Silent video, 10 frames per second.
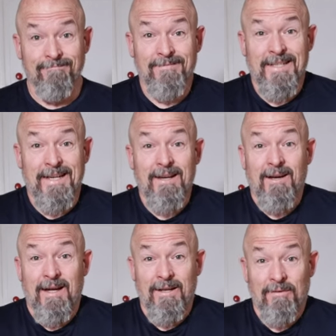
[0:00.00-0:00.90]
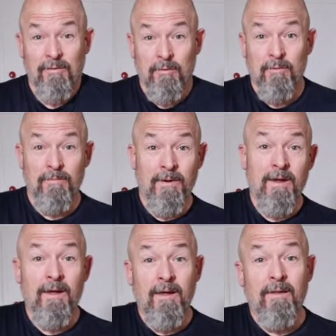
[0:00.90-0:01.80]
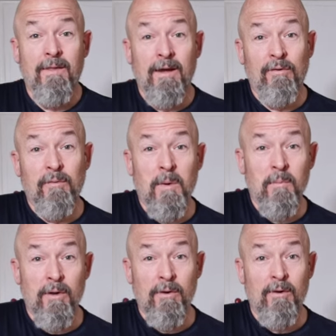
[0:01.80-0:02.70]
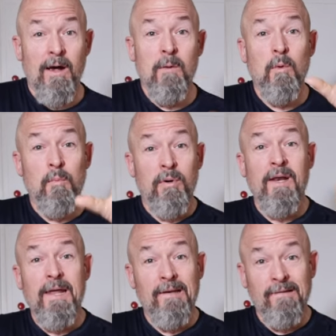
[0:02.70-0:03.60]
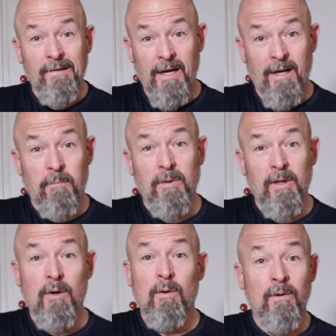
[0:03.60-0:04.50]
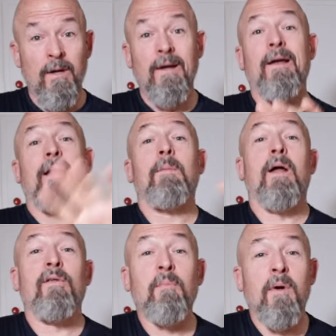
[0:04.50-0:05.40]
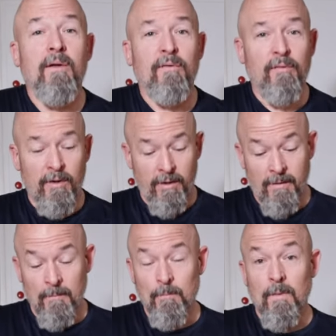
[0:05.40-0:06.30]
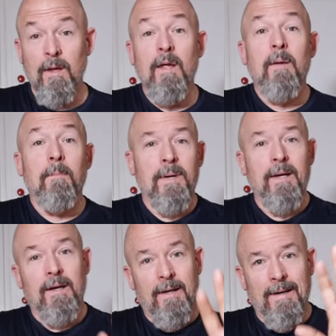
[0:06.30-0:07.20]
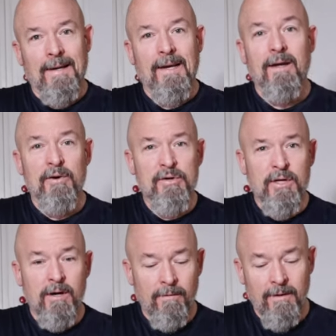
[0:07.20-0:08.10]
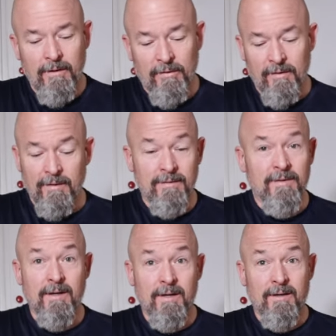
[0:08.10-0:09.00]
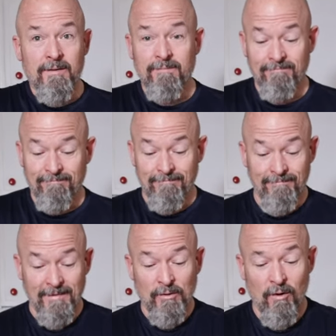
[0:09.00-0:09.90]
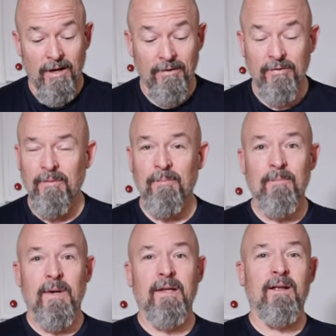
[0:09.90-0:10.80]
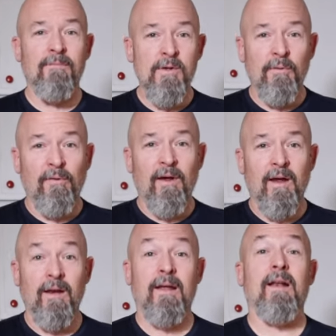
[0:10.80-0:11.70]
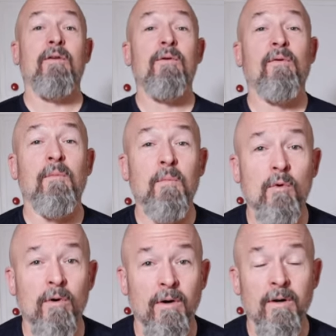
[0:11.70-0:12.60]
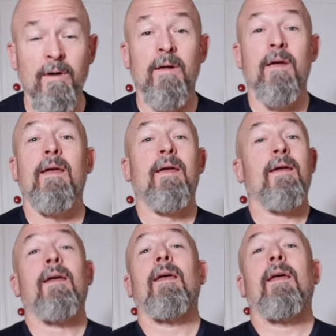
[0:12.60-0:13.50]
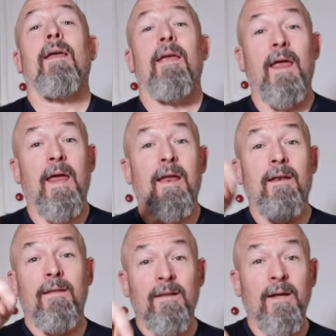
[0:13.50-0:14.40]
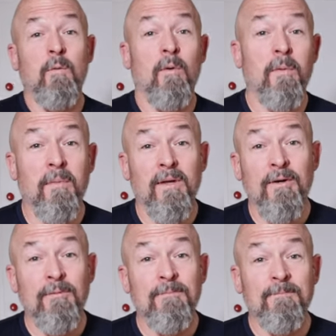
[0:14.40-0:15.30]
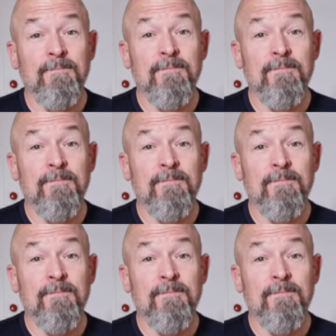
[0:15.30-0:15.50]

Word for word: what I got. So thanks to my brother. I will put his link below. I'm not sponsored, but I got to share this. It's, uh, it's awesome. I love using it and I'll use it more. And the link will be below.